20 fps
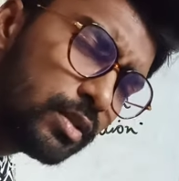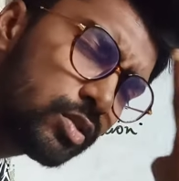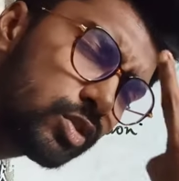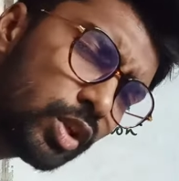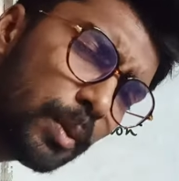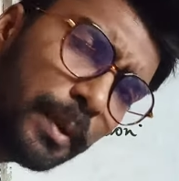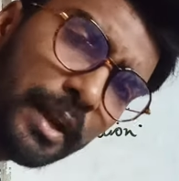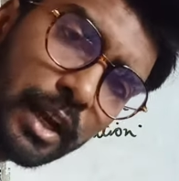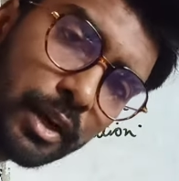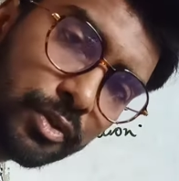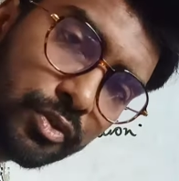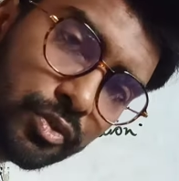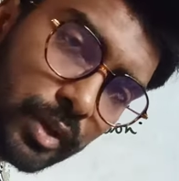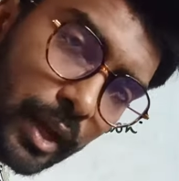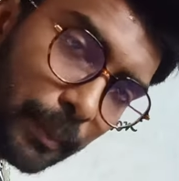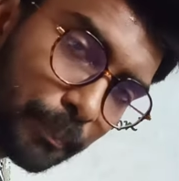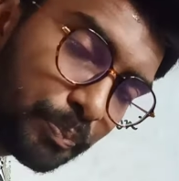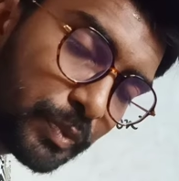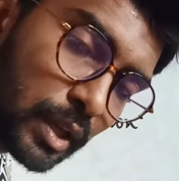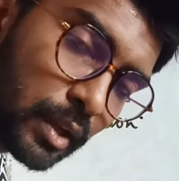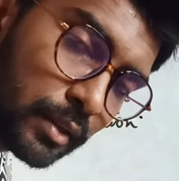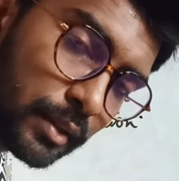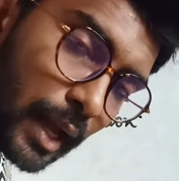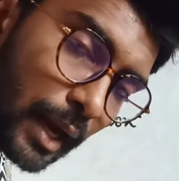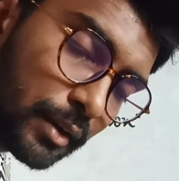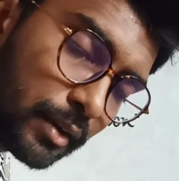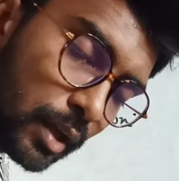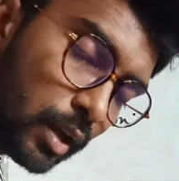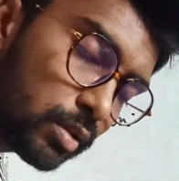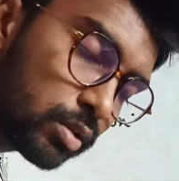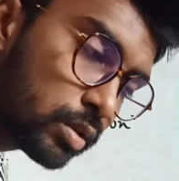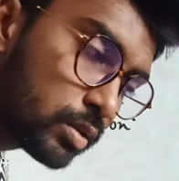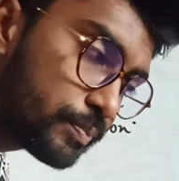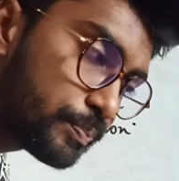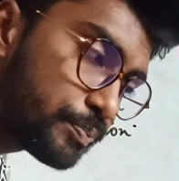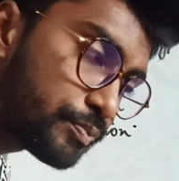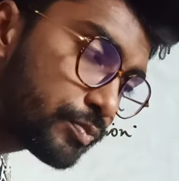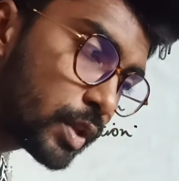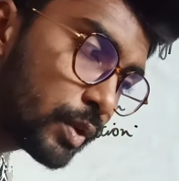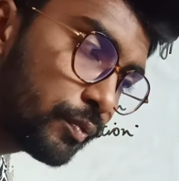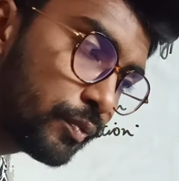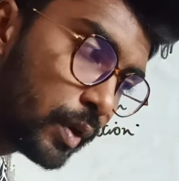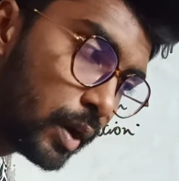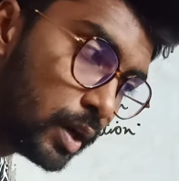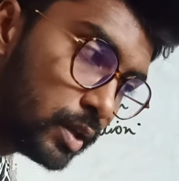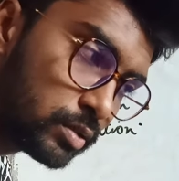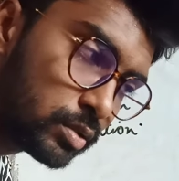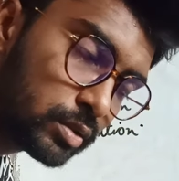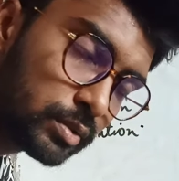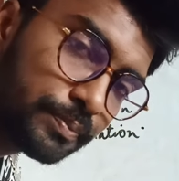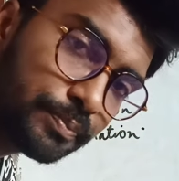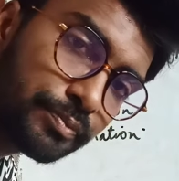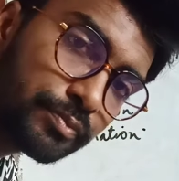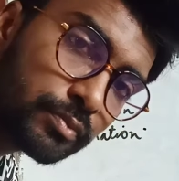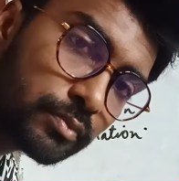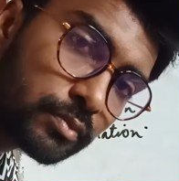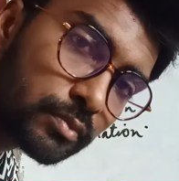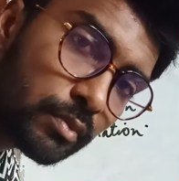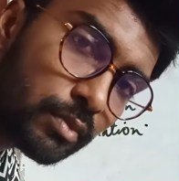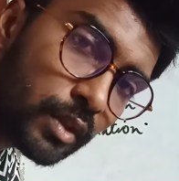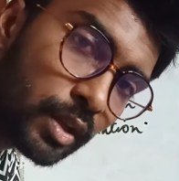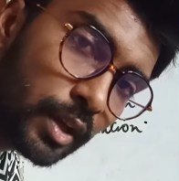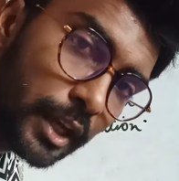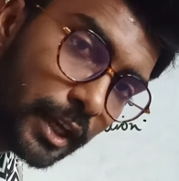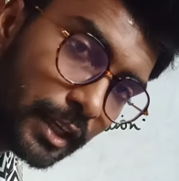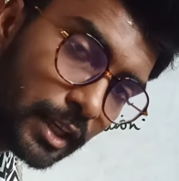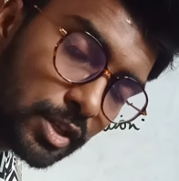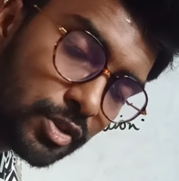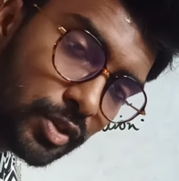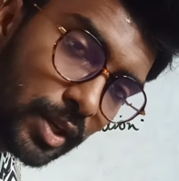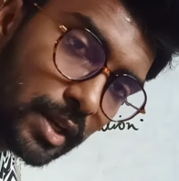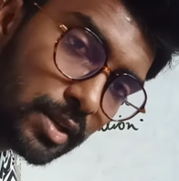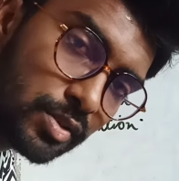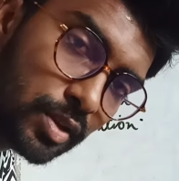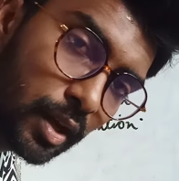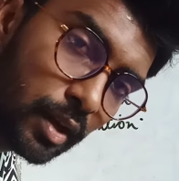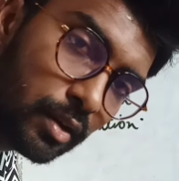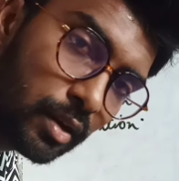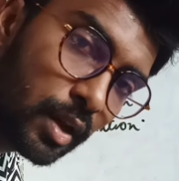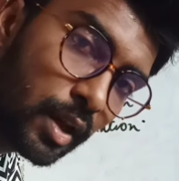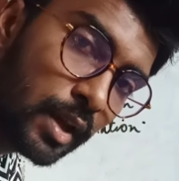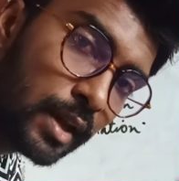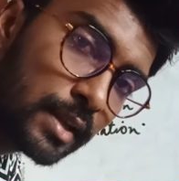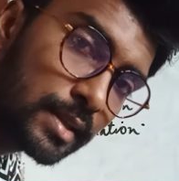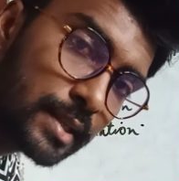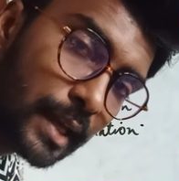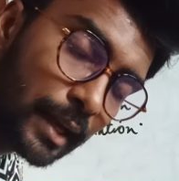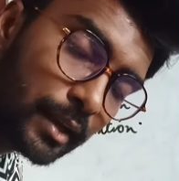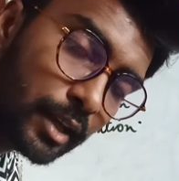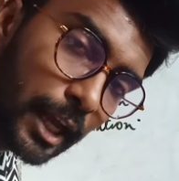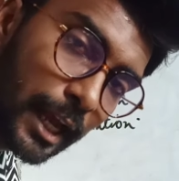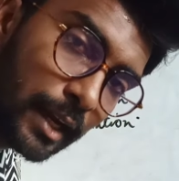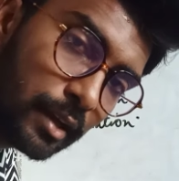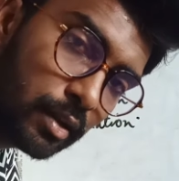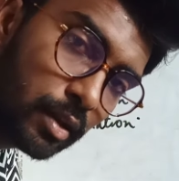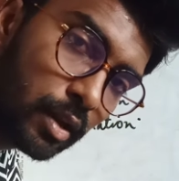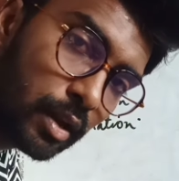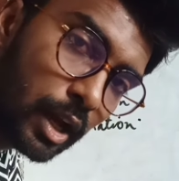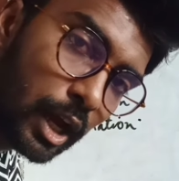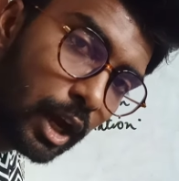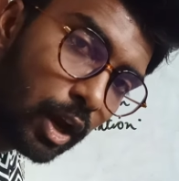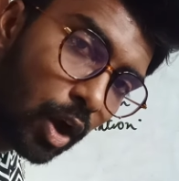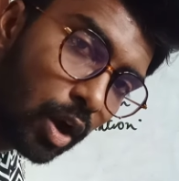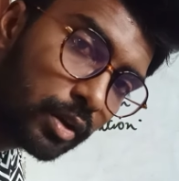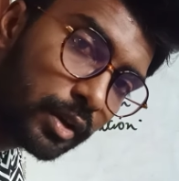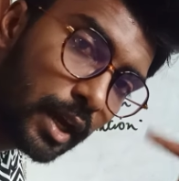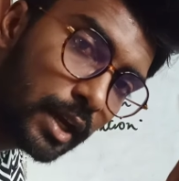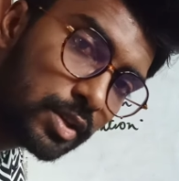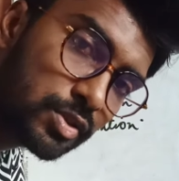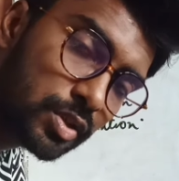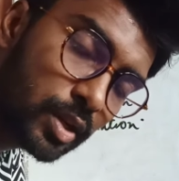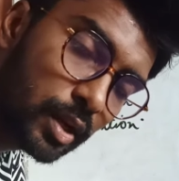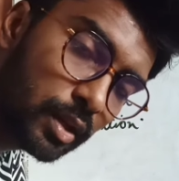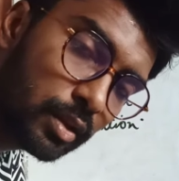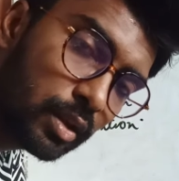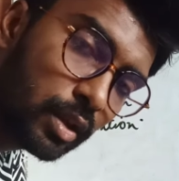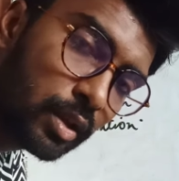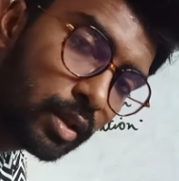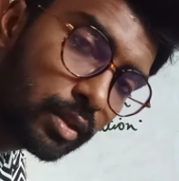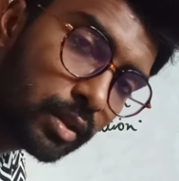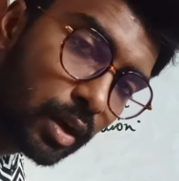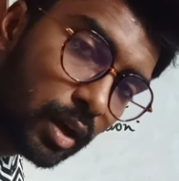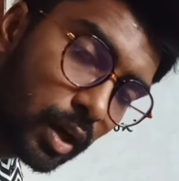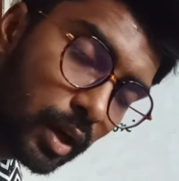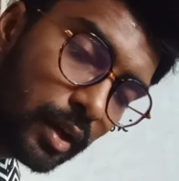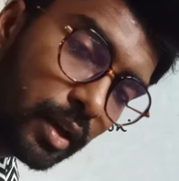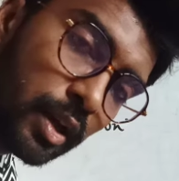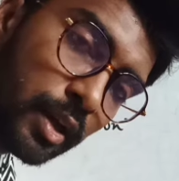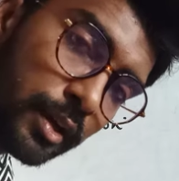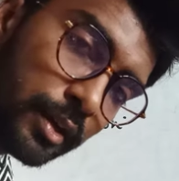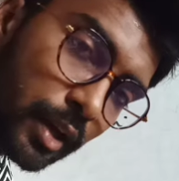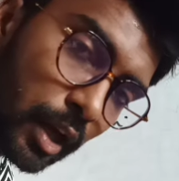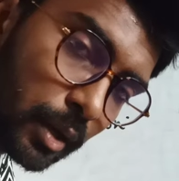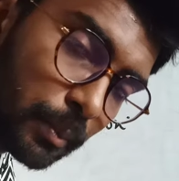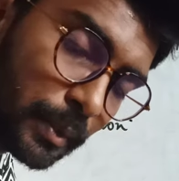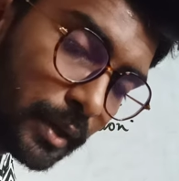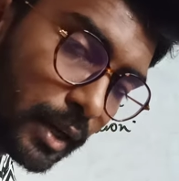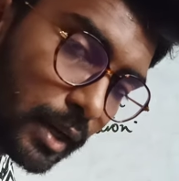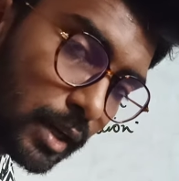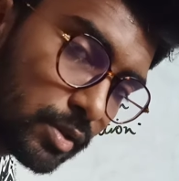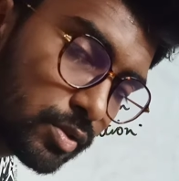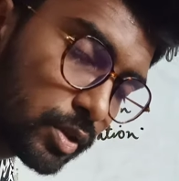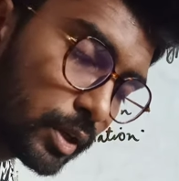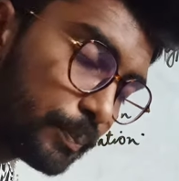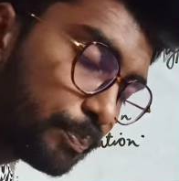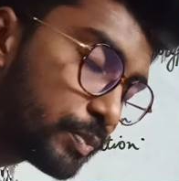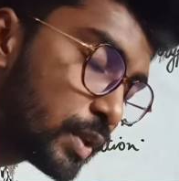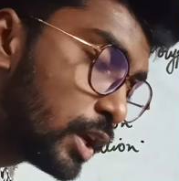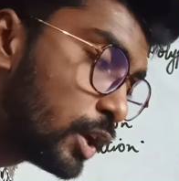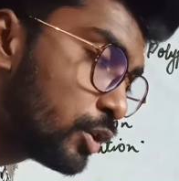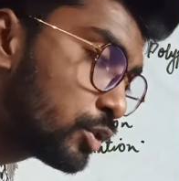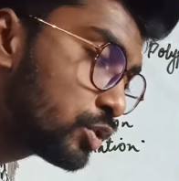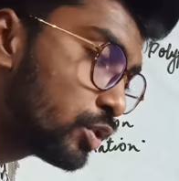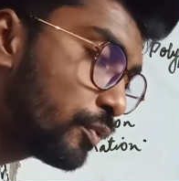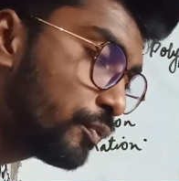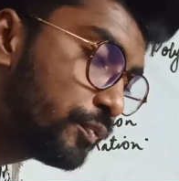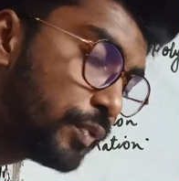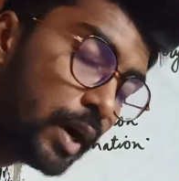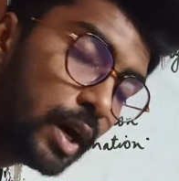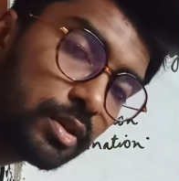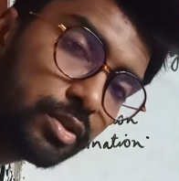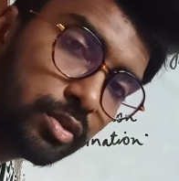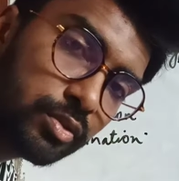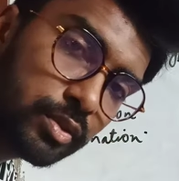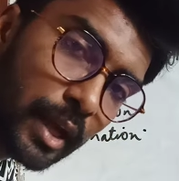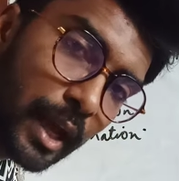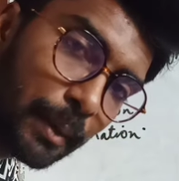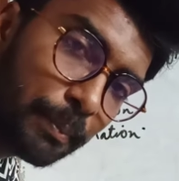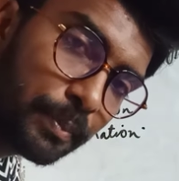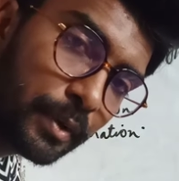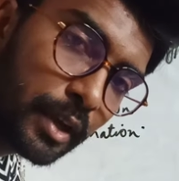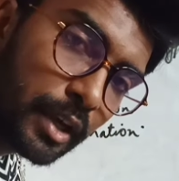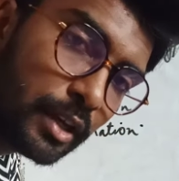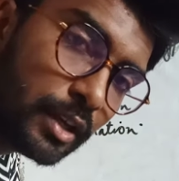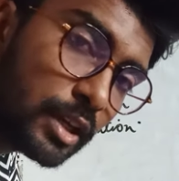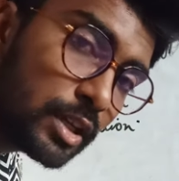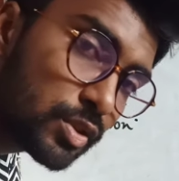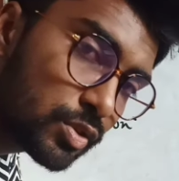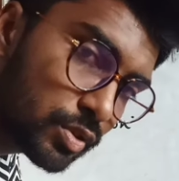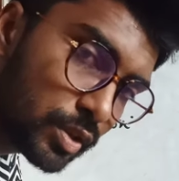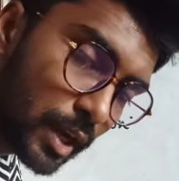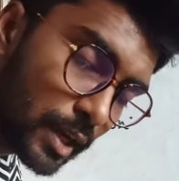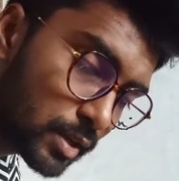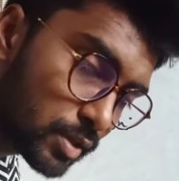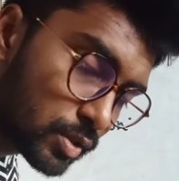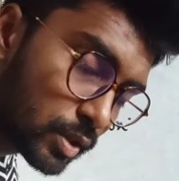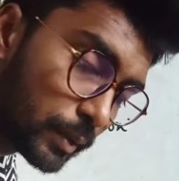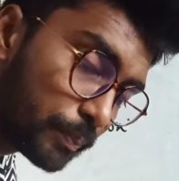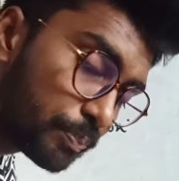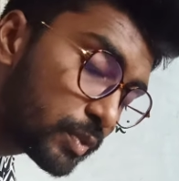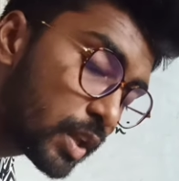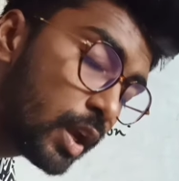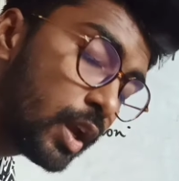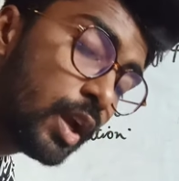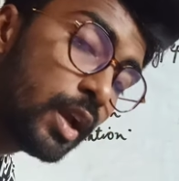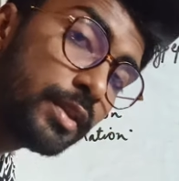Similar step, that is first initiation, second elongation, third termination. So first step, initiation.